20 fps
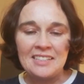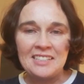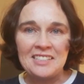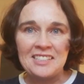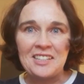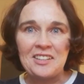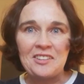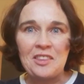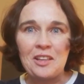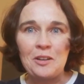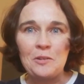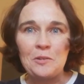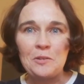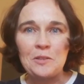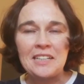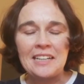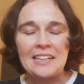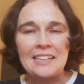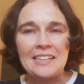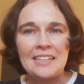So the
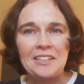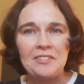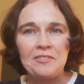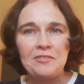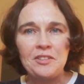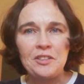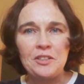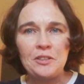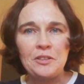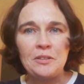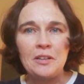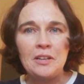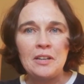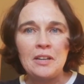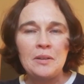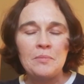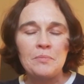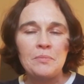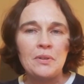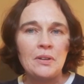Lord can give you
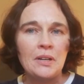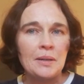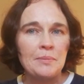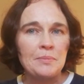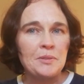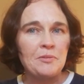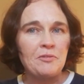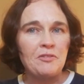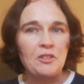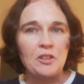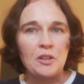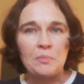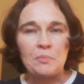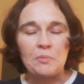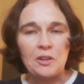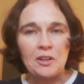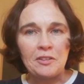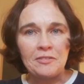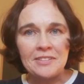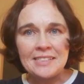perhaps through a
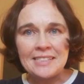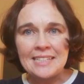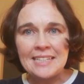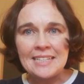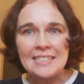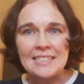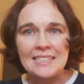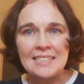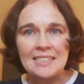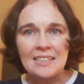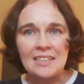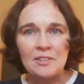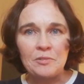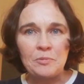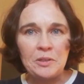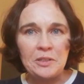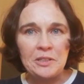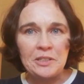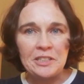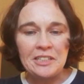prophecy
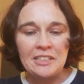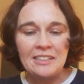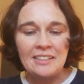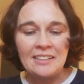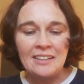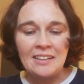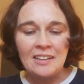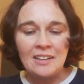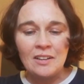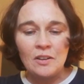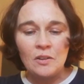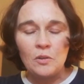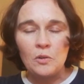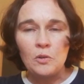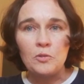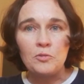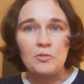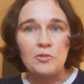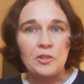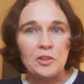word
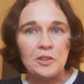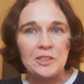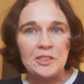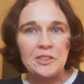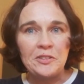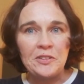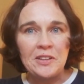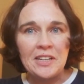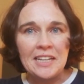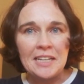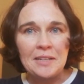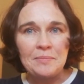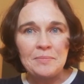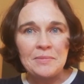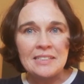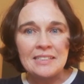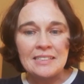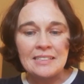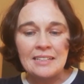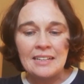or through
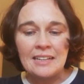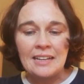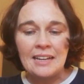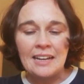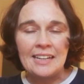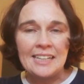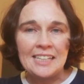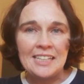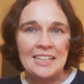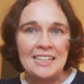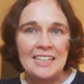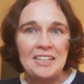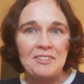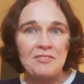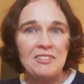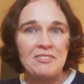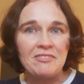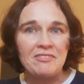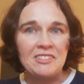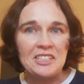dreams and
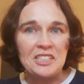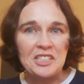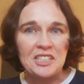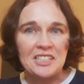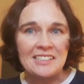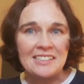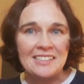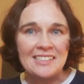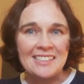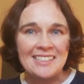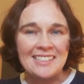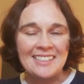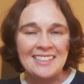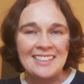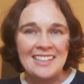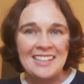even visions.